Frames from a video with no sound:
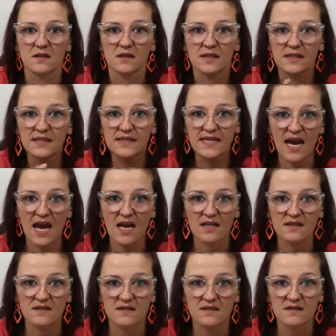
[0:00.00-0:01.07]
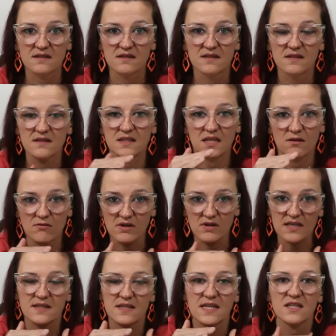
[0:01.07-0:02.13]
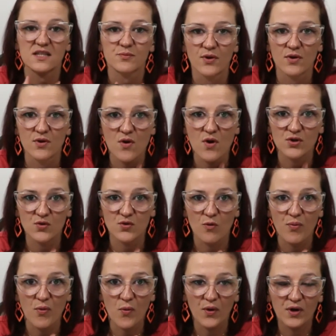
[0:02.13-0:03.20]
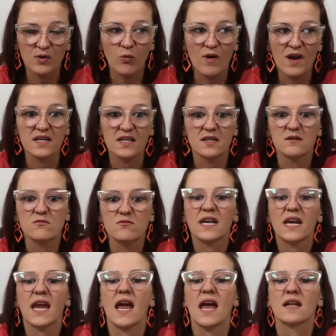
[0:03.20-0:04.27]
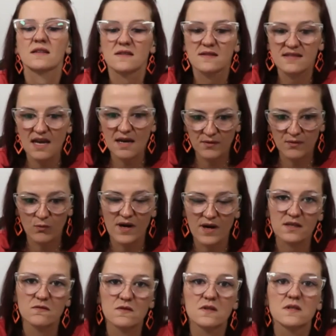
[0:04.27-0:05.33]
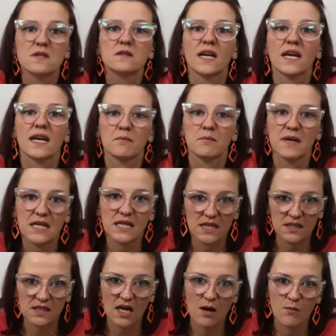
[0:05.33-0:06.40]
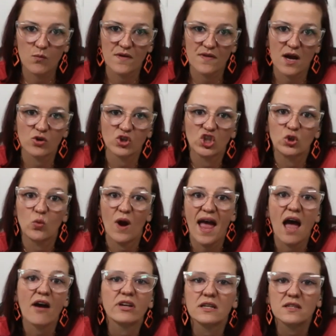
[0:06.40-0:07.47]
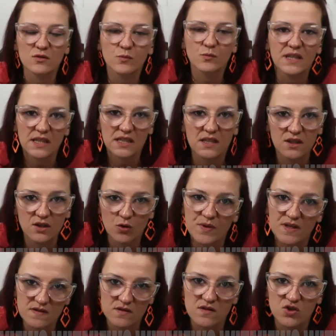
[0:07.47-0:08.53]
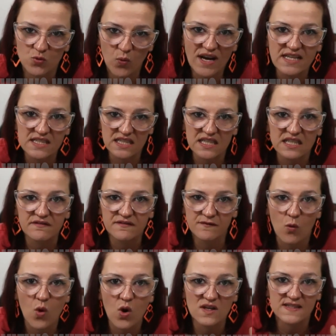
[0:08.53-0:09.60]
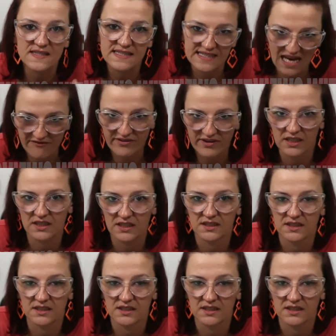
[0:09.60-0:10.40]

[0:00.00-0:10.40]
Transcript: gets the CEO gets the entrepreneur to a point where you can step away. You still can make income without you having to be in your business 24 7